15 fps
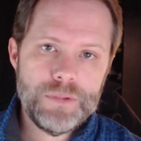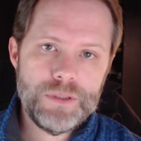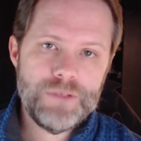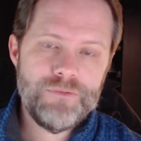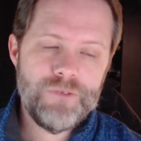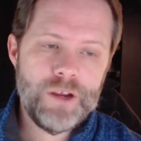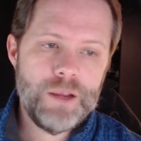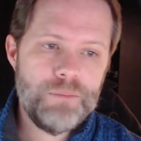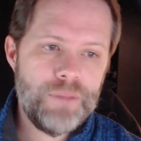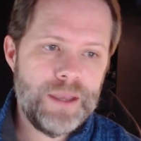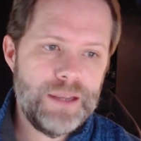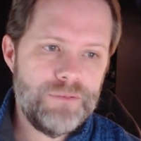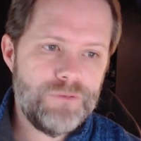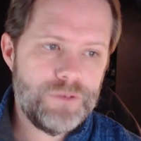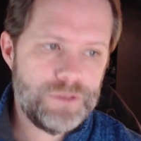It's a very
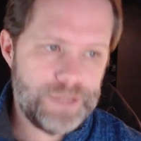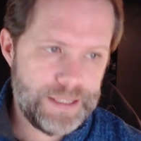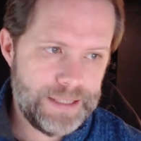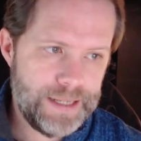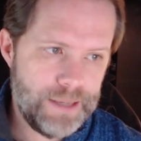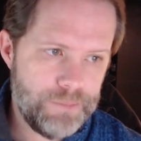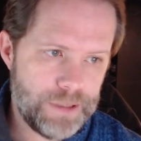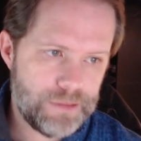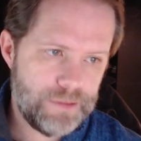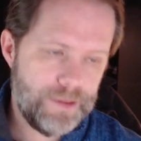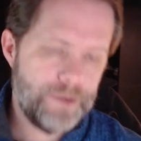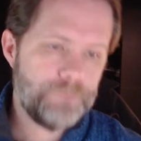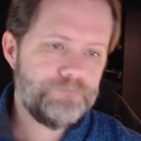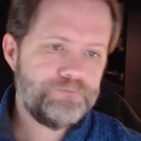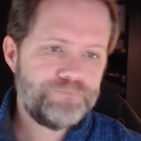painful dynamic
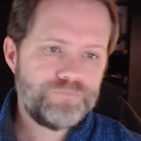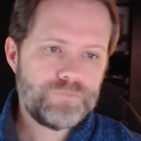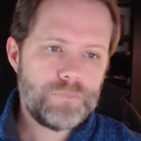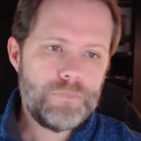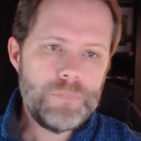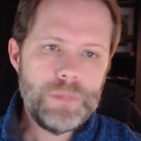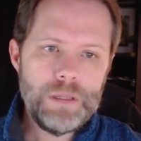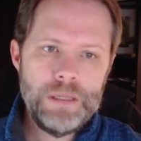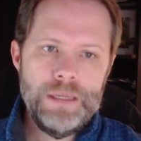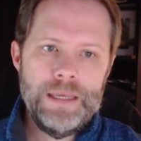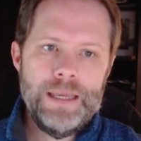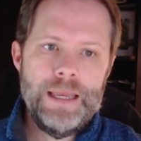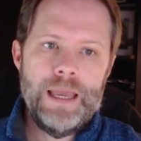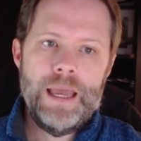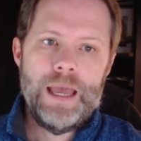there.
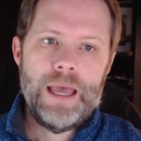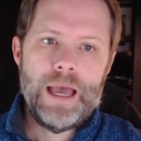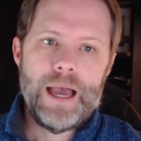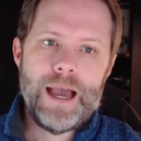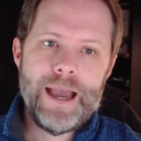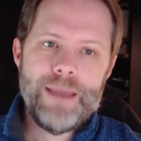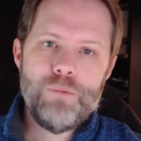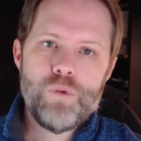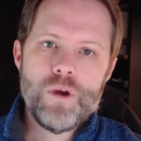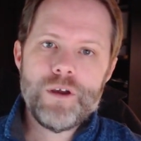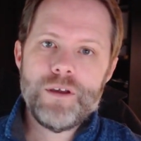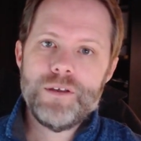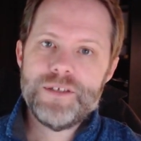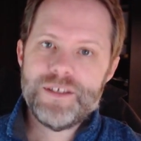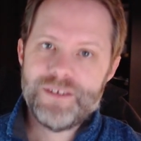I
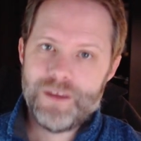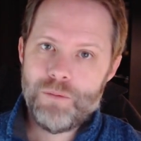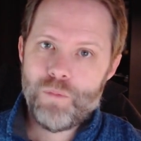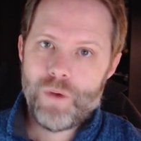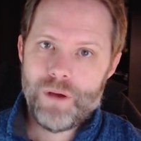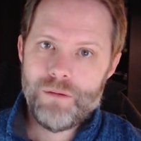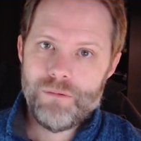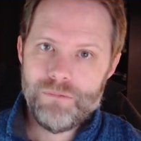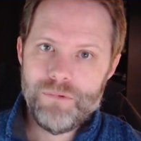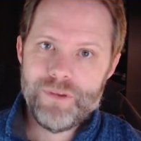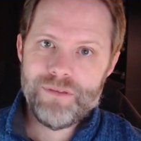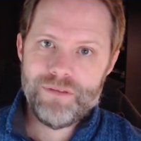work somewhat with